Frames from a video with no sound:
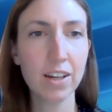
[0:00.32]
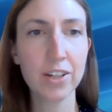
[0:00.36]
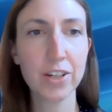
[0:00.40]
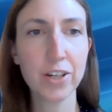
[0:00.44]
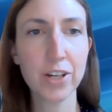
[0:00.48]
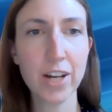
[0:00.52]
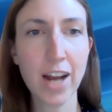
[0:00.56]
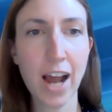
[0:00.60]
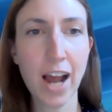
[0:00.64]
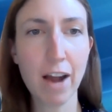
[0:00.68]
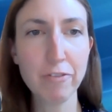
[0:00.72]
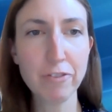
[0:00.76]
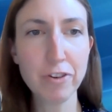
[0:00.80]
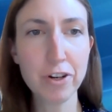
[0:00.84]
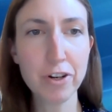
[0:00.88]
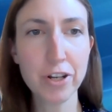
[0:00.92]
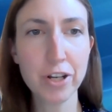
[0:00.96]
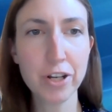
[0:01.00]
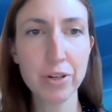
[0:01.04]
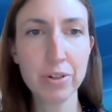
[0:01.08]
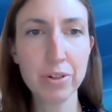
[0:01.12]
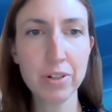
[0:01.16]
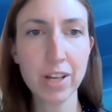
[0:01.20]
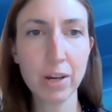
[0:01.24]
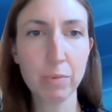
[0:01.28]
Good
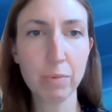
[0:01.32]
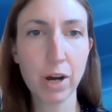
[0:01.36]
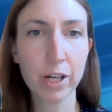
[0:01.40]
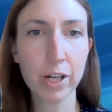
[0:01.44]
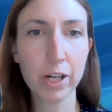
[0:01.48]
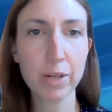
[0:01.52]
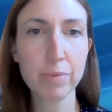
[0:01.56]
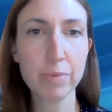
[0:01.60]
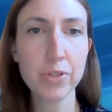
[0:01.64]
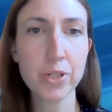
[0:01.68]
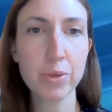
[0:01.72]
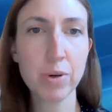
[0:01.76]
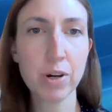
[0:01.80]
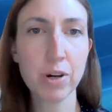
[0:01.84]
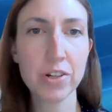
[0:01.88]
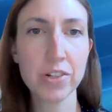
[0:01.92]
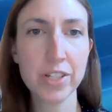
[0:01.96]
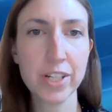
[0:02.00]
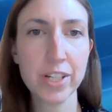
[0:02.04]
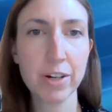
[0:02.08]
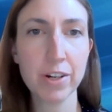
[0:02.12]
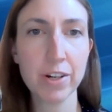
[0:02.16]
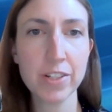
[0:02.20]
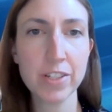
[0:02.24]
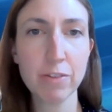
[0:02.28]
afternoon, and welcome to our
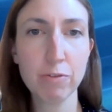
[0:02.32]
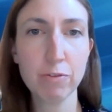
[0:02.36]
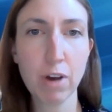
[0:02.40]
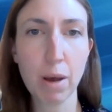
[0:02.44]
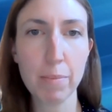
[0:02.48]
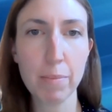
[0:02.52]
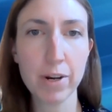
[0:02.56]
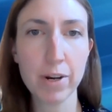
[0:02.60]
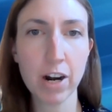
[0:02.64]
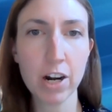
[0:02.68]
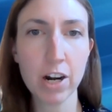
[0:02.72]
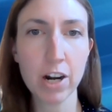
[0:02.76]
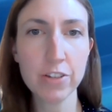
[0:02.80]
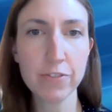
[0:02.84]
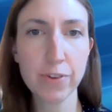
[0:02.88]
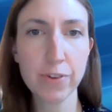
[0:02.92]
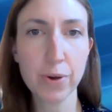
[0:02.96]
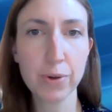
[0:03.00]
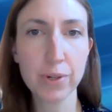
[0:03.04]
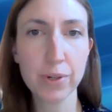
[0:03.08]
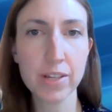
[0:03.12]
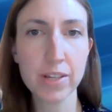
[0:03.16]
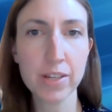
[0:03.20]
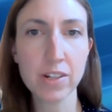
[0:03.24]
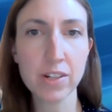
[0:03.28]
series of webinars
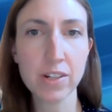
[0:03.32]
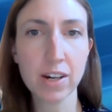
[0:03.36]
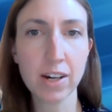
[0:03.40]
focused